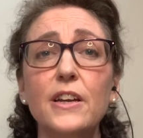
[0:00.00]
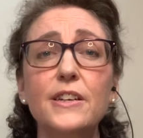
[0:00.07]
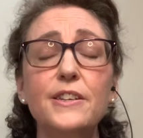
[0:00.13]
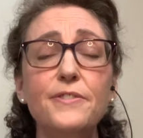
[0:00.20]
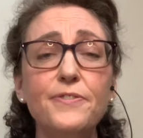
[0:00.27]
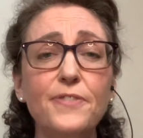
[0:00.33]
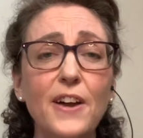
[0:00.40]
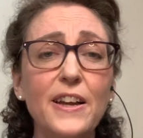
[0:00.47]

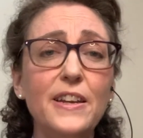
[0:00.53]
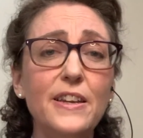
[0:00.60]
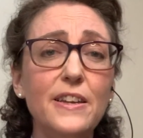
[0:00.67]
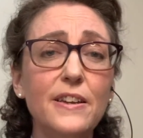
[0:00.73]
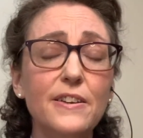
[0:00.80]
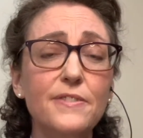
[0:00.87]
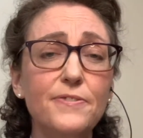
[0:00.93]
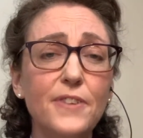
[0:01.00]

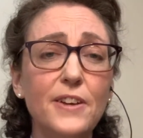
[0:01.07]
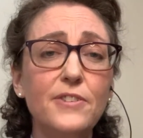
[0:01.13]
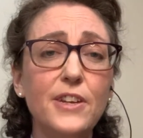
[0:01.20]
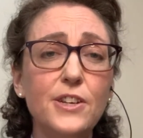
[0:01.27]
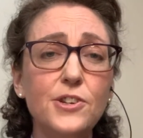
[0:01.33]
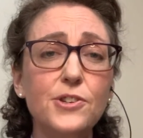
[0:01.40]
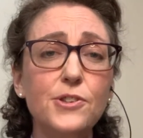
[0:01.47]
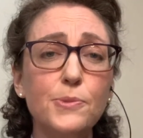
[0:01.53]
Defining a
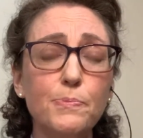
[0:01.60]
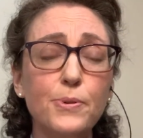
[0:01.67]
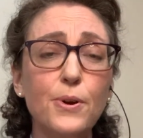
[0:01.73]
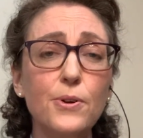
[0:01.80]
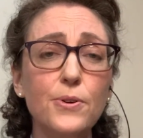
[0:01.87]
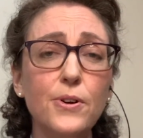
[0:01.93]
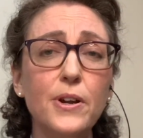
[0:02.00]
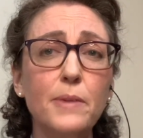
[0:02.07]
foundation's
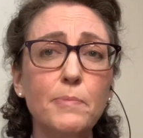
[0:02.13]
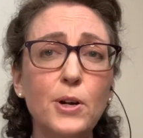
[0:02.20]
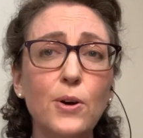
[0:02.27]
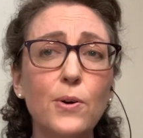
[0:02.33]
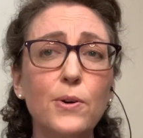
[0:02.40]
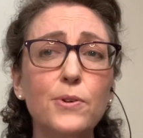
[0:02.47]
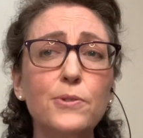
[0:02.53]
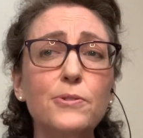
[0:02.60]
program
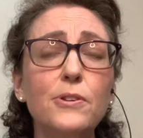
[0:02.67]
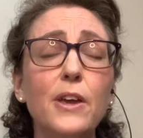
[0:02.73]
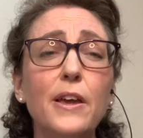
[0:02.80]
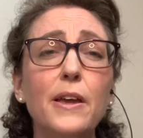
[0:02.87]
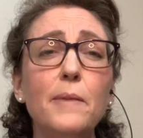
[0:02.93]
goals